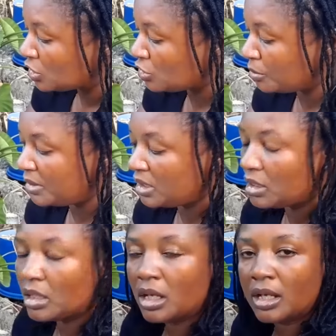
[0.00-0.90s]
to
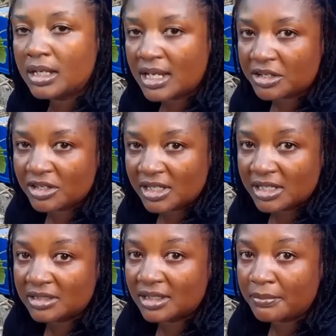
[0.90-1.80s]
be
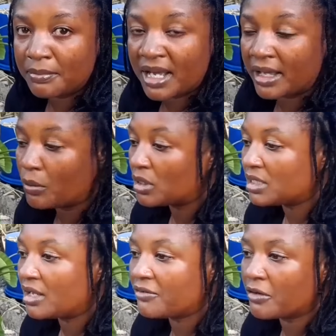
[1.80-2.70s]
inoculated by
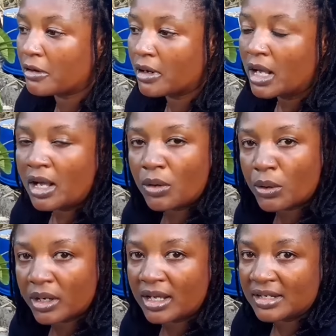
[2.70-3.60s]
whatever
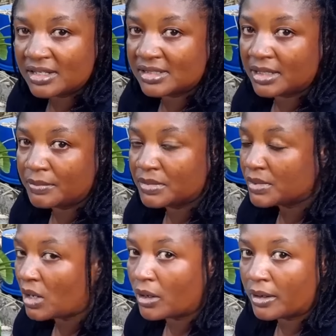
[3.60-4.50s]
organism
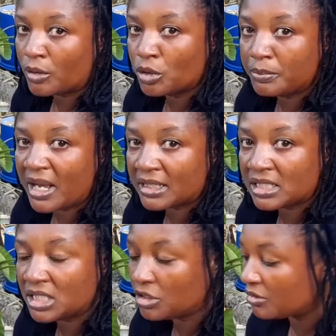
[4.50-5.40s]
or good
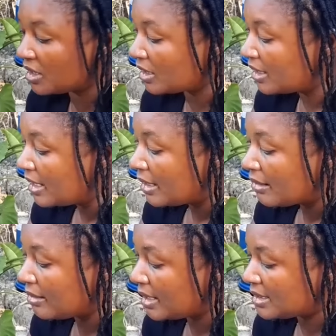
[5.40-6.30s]
bacteria
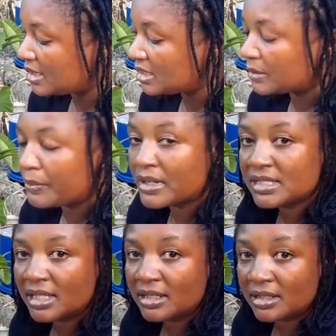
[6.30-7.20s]
that is
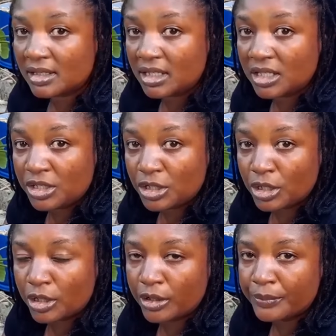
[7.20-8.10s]
present in
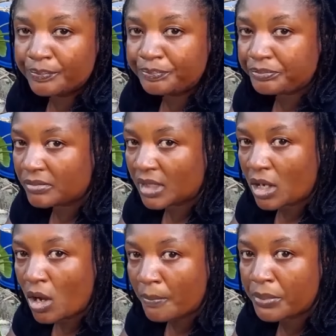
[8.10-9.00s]
your
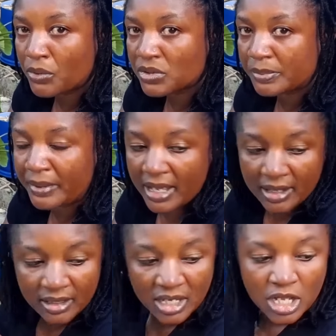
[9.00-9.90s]
compost
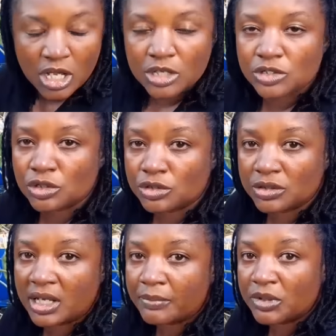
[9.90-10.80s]
pile. So
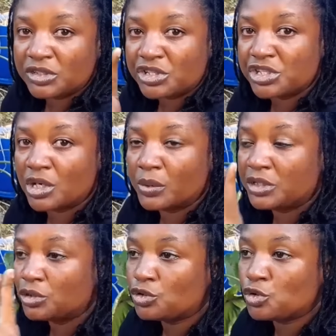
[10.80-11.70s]
today I'm going to share with
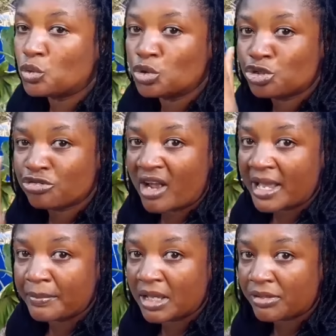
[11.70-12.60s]
you 2
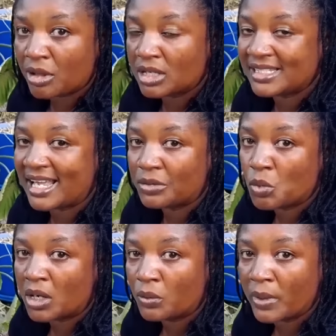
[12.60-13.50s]
dry methods and
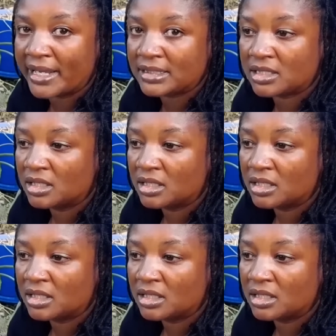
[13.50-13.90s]
1 wet.